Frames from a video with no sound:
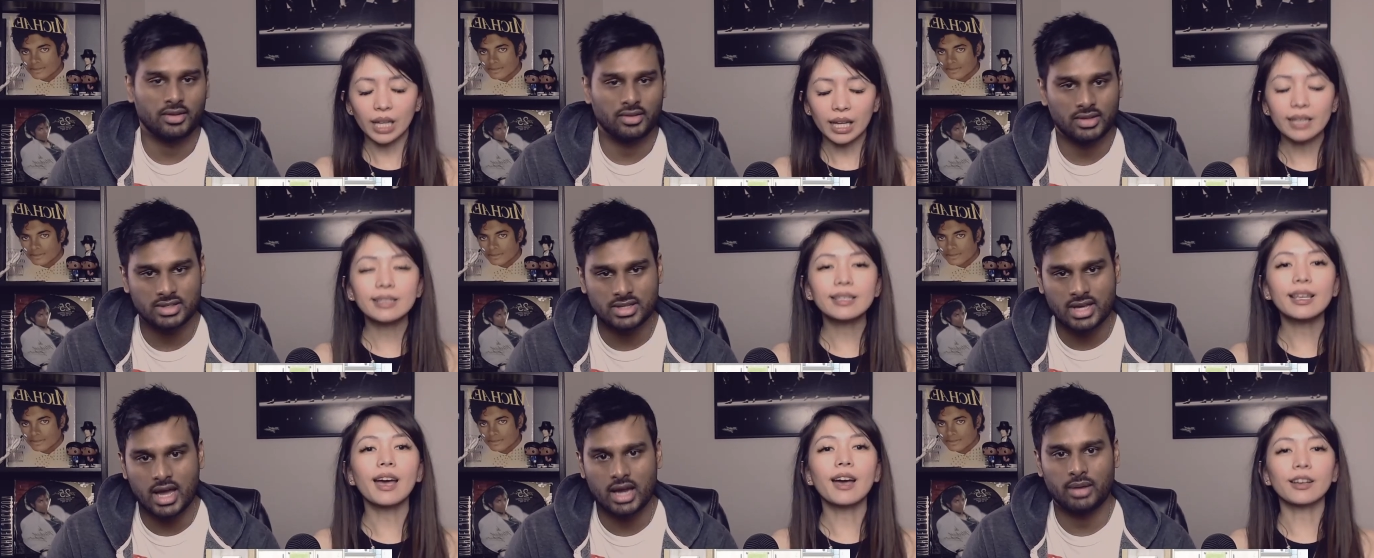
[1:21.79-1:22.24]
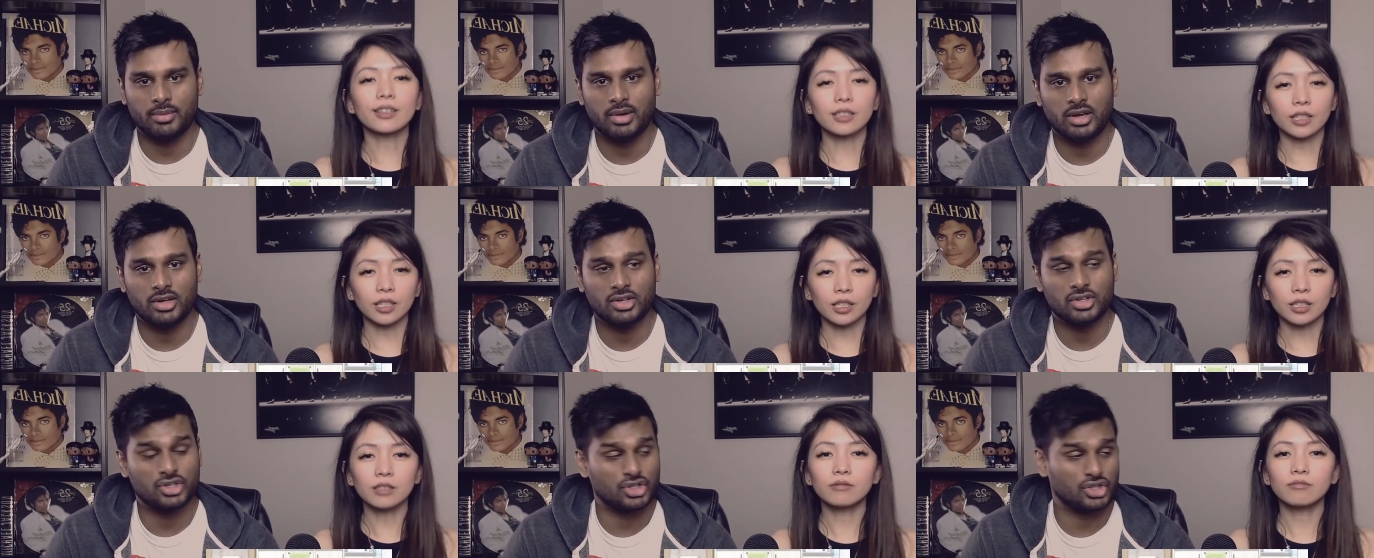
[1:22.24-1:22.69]
Speaker 1: And exactly. This
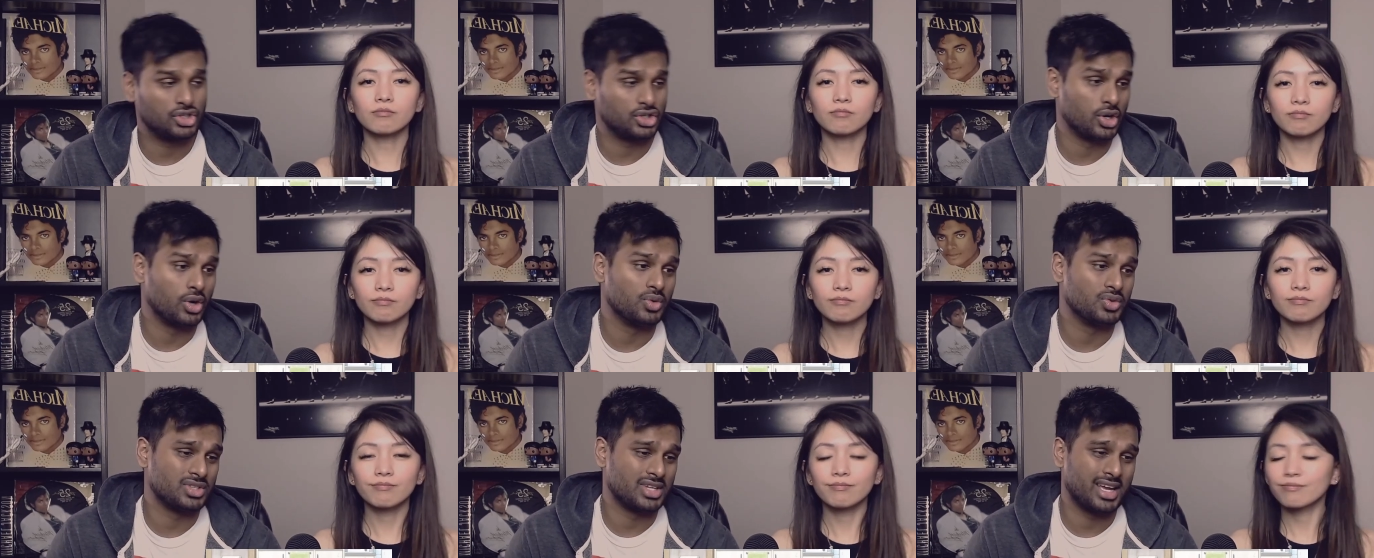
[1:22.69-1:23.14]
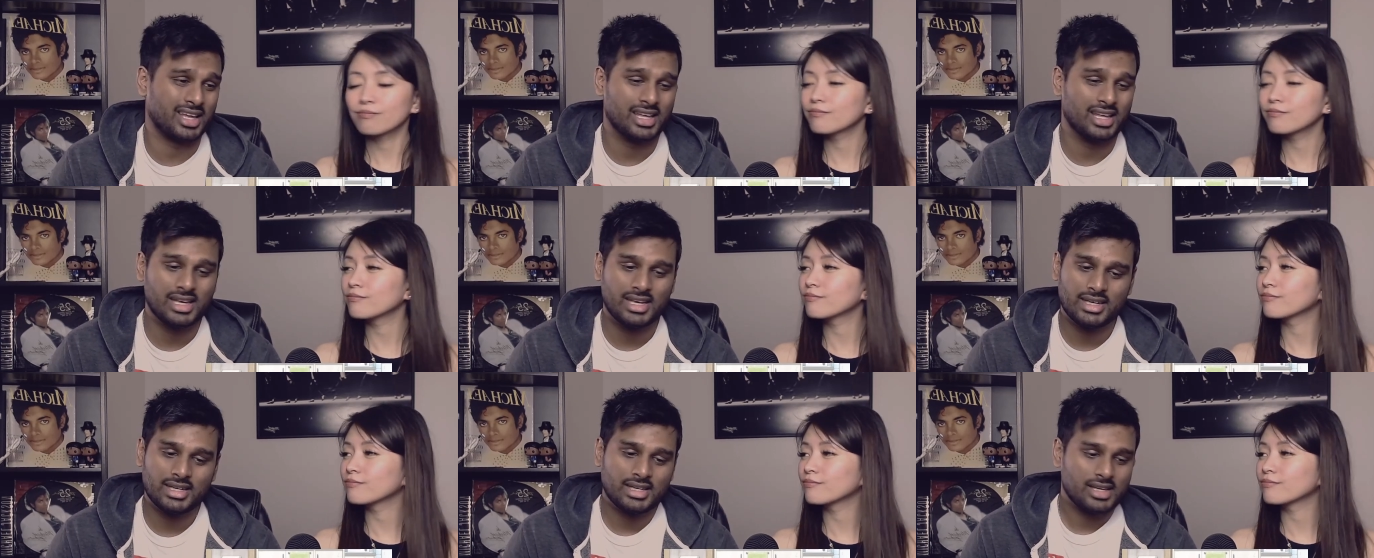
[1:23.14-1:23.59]
anime just shows that
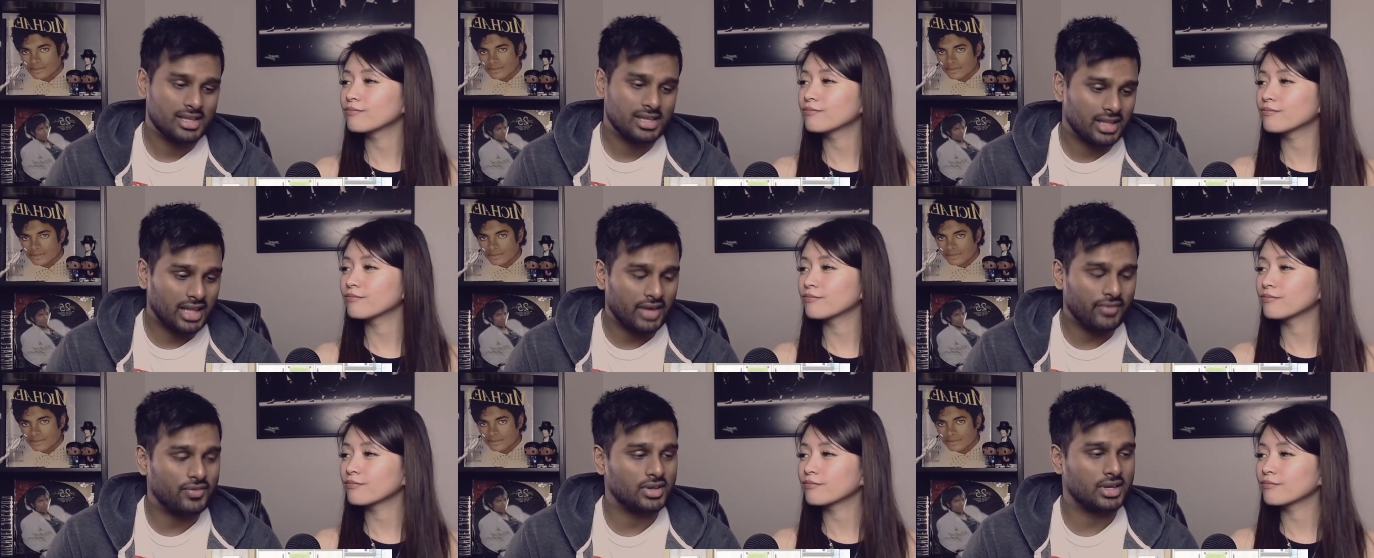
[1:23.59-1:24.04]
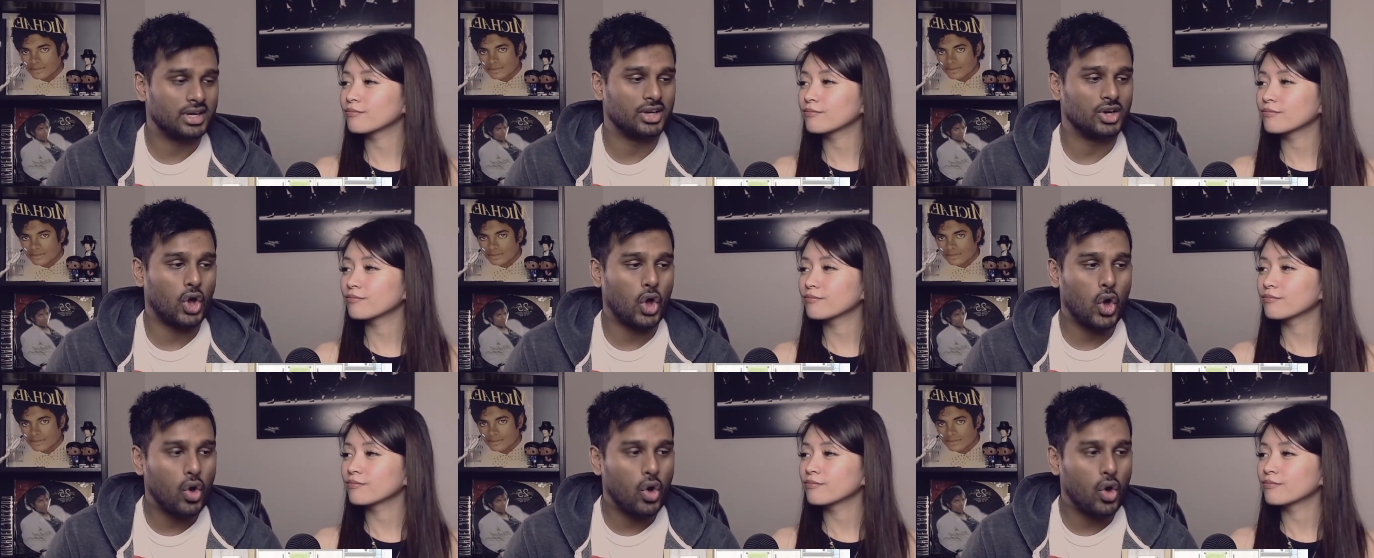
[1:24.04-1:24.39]
life can